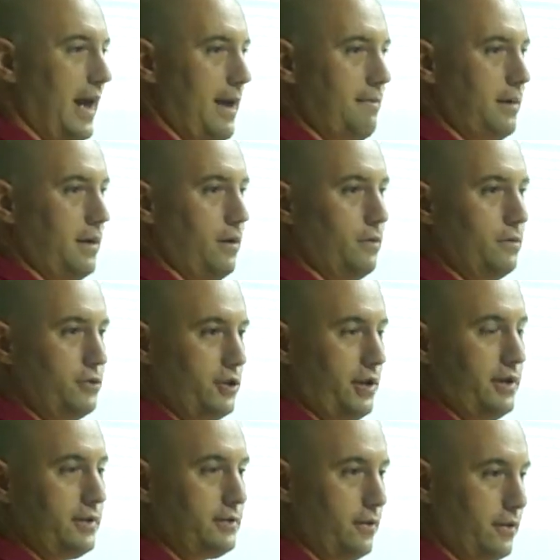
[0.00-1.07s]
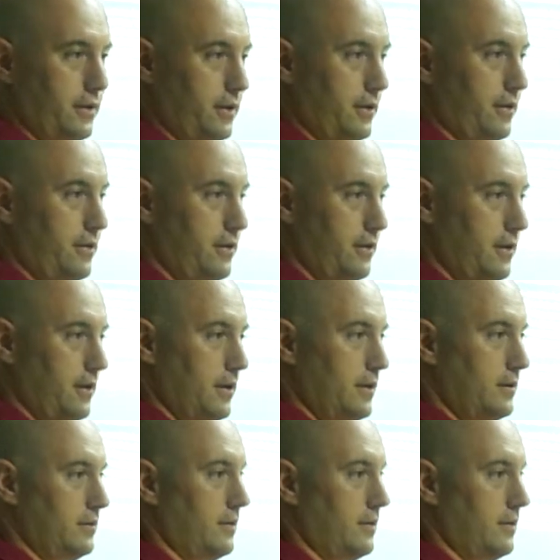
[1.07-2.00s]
amniote genus on Earth.